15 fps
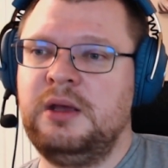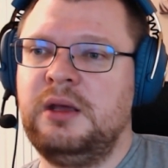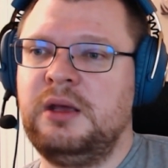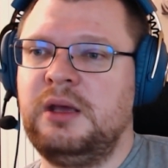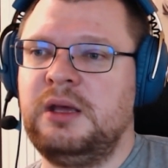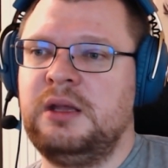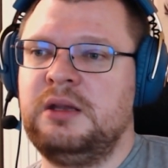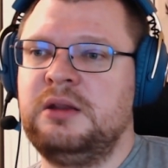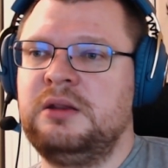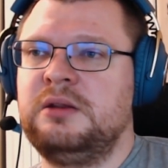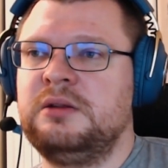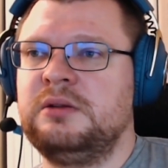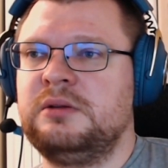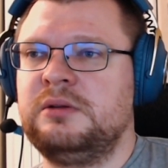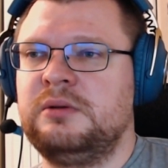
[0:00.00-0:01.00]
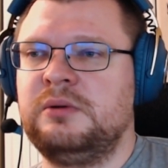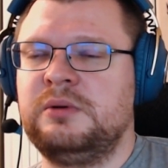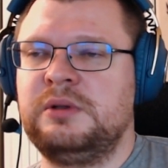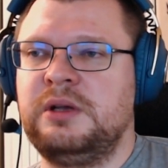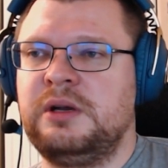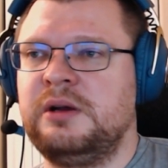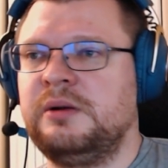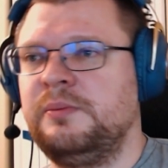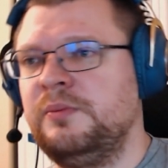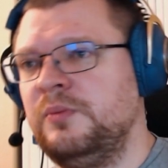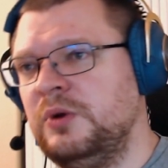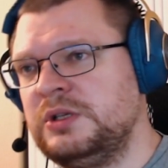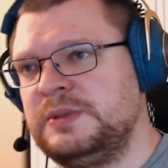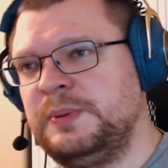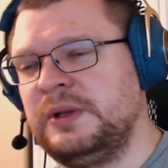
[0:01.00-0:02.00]
and there are
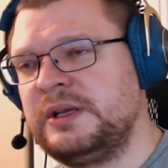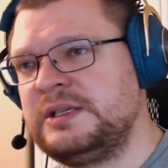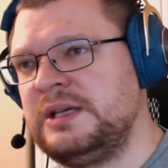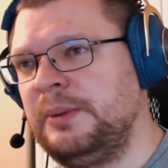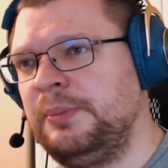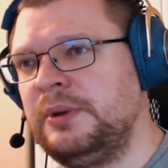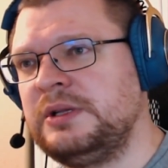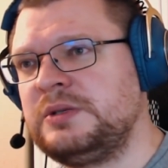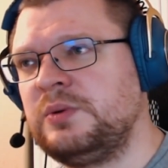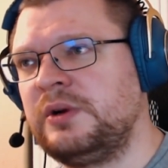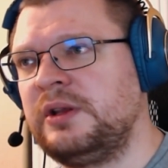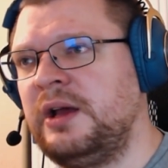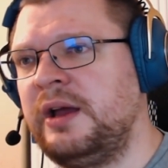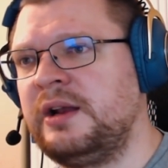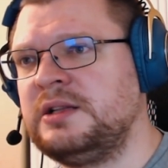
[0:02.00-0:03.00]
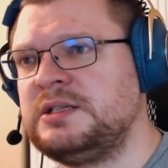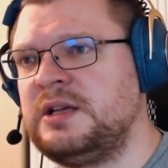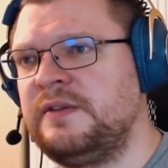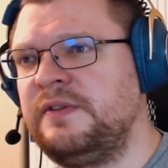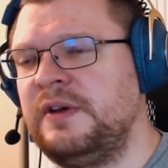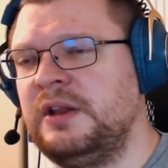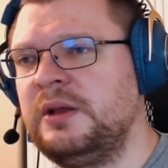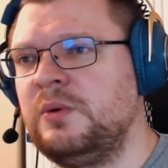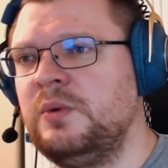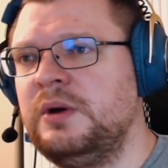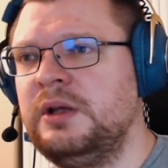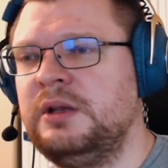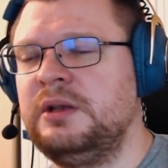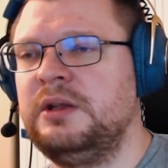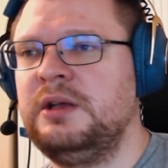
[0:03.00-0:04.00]
multiple examples where titles are failing
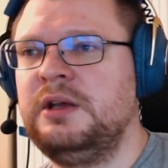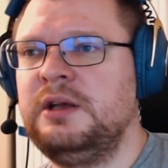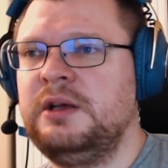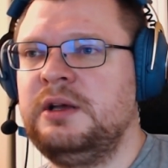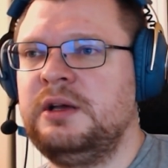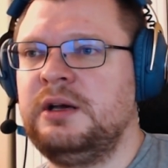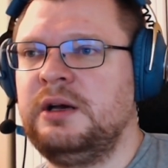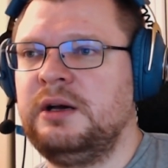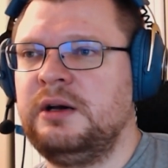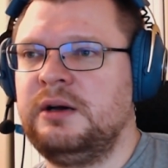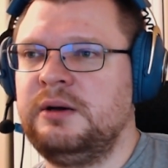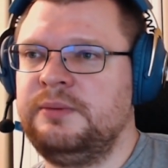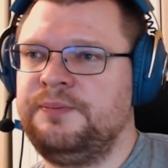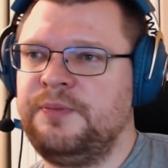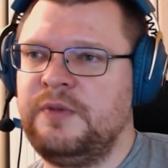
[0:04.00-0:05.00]
when uh,